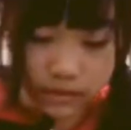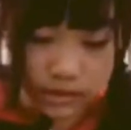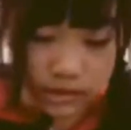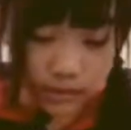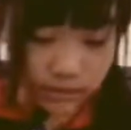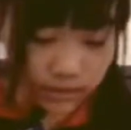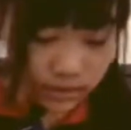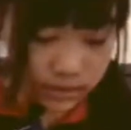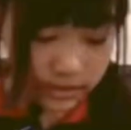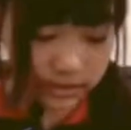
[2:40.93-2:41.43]

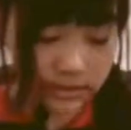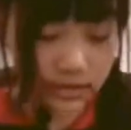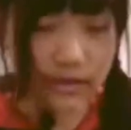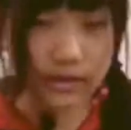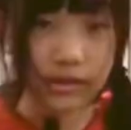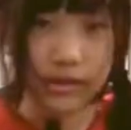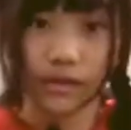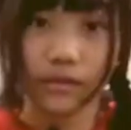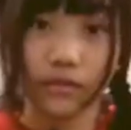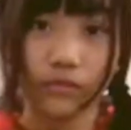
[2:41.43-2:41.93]
And he
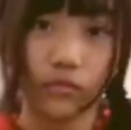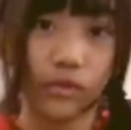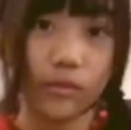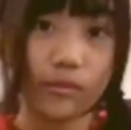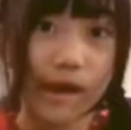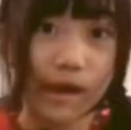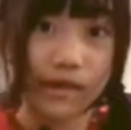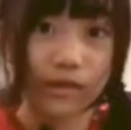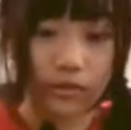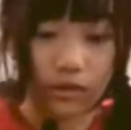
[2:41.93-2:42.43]
said, we'll
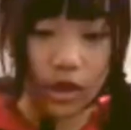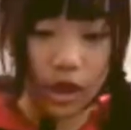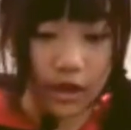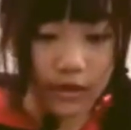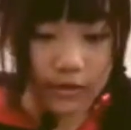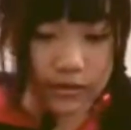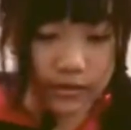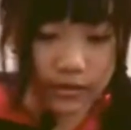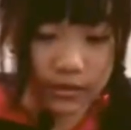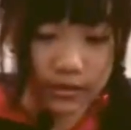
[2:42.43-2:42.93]
buy the lot.
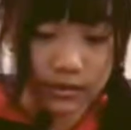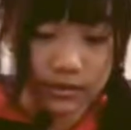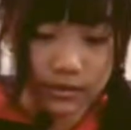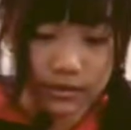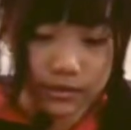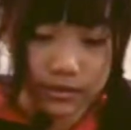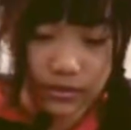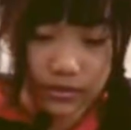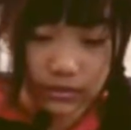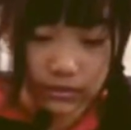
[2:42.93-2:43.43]

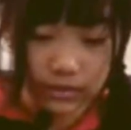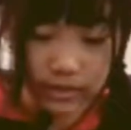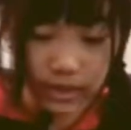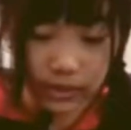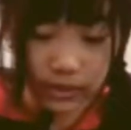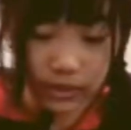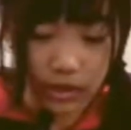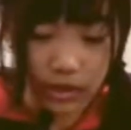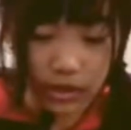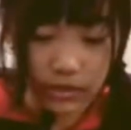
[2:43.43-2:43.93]
We'll
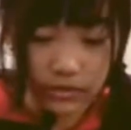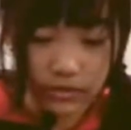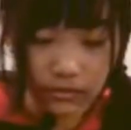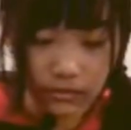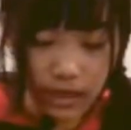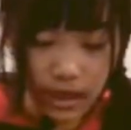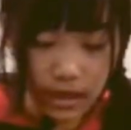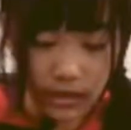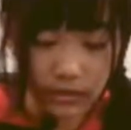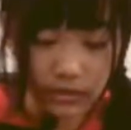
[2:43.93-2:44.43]
take the lot. So
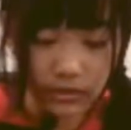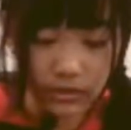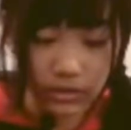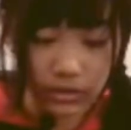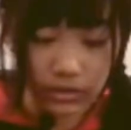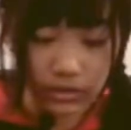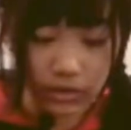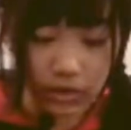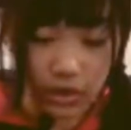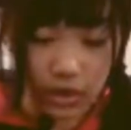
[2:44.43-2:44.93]
yeah, he
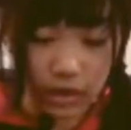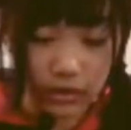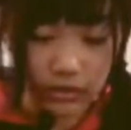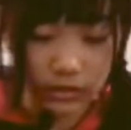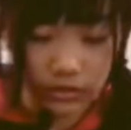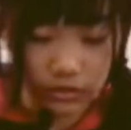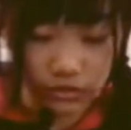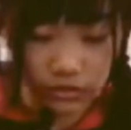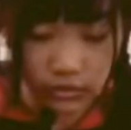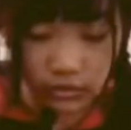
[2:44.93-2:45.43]
took the lot,
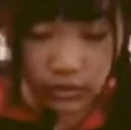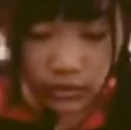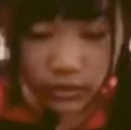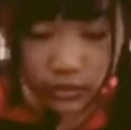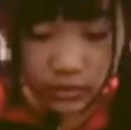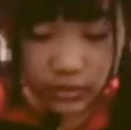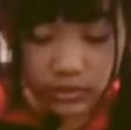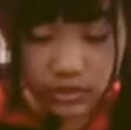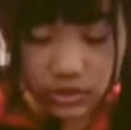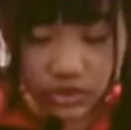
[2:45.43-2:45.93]
literally,
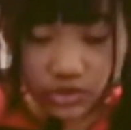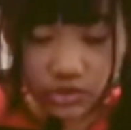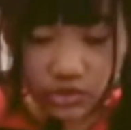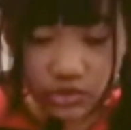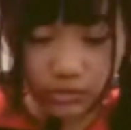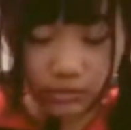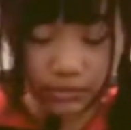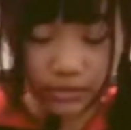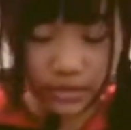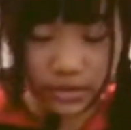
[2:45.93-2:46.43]
and
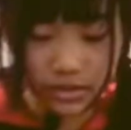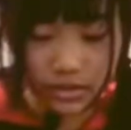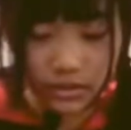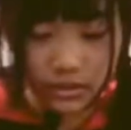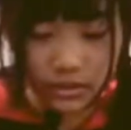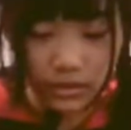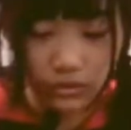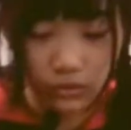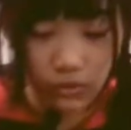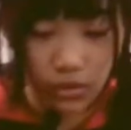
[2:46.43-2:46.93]
stooped
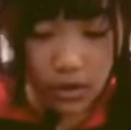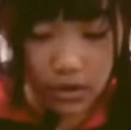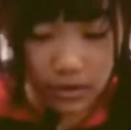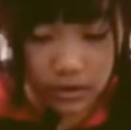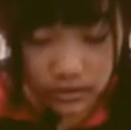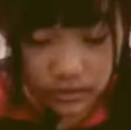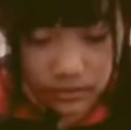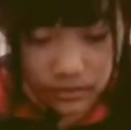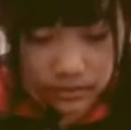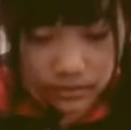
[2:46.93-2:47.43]

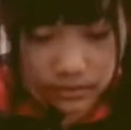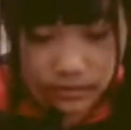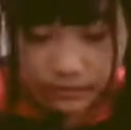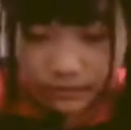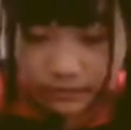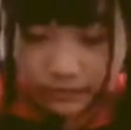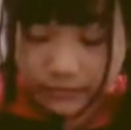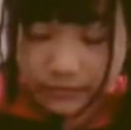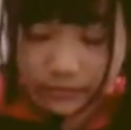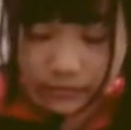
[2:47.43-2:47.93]
Ron.
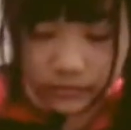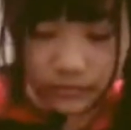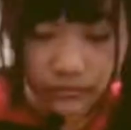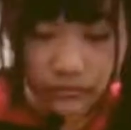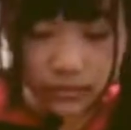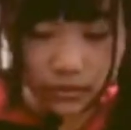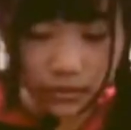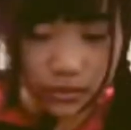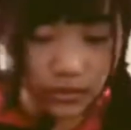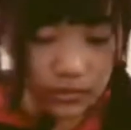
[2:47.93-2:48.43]

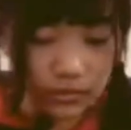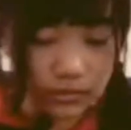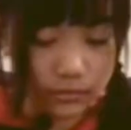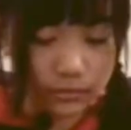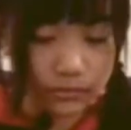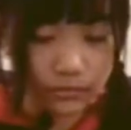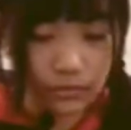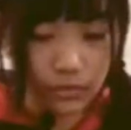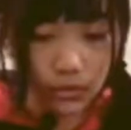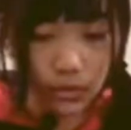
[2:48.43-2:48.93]

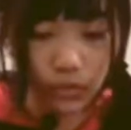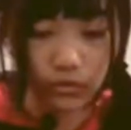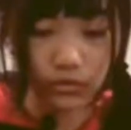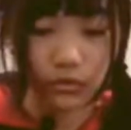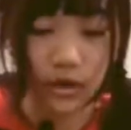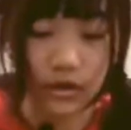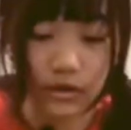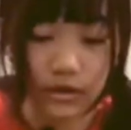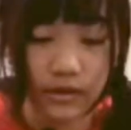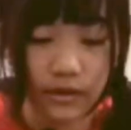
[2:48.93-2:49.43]
Poor old
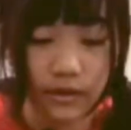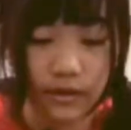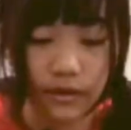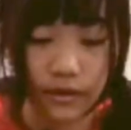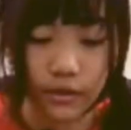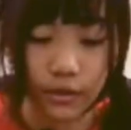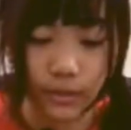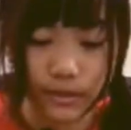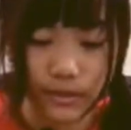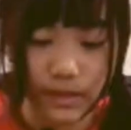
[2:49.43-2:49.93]
Ron, he didn't know
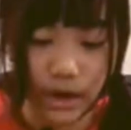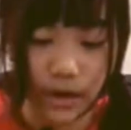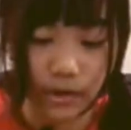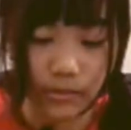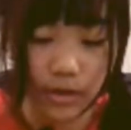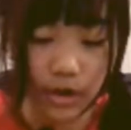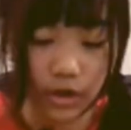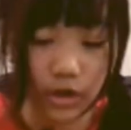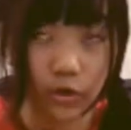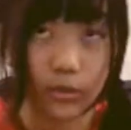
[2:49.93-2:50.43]
he was Harry
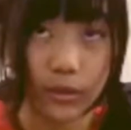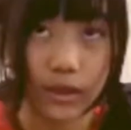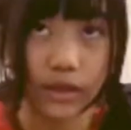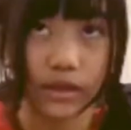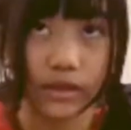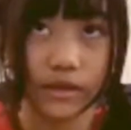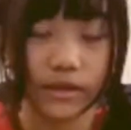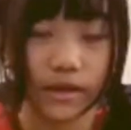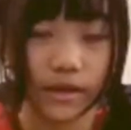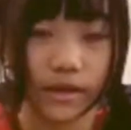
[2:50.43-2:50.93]
Potter. Wait,
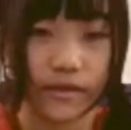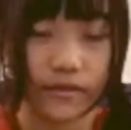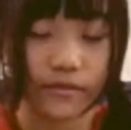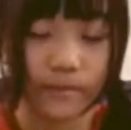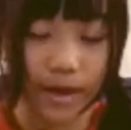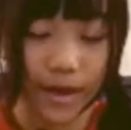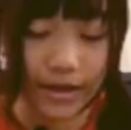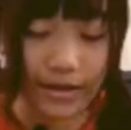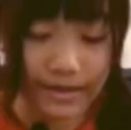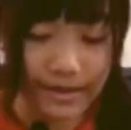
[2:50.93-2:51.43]
he did, never
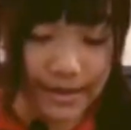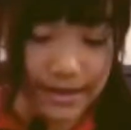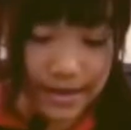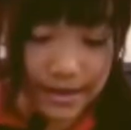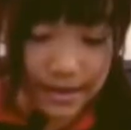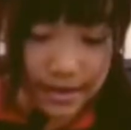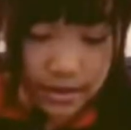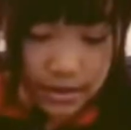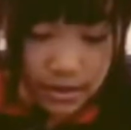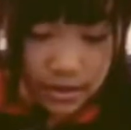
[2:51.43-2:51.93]
mind.
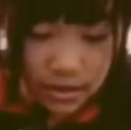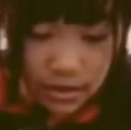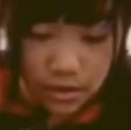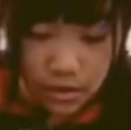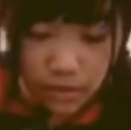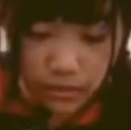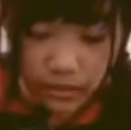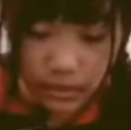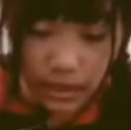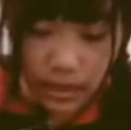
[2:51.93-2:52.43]

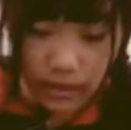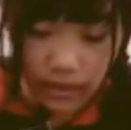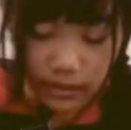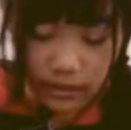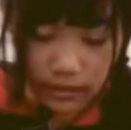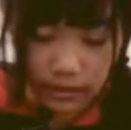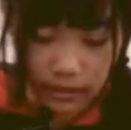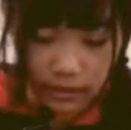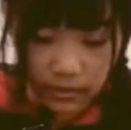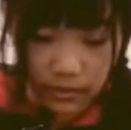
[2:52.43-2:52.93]
Okay.
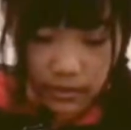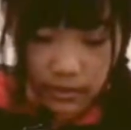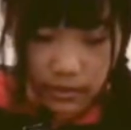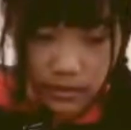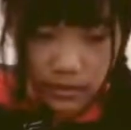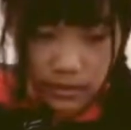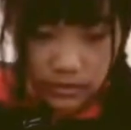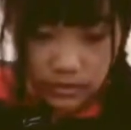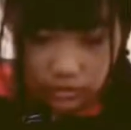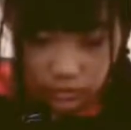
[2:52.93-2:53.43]

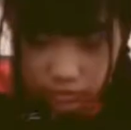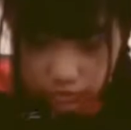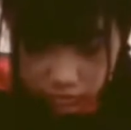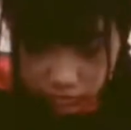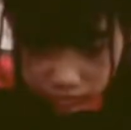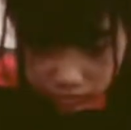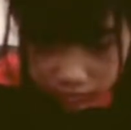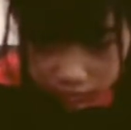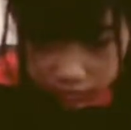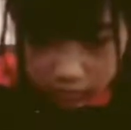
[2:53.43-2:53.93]

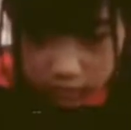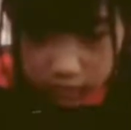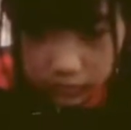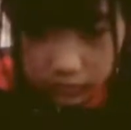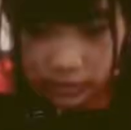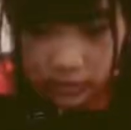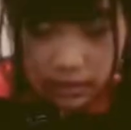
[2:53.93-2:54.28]
So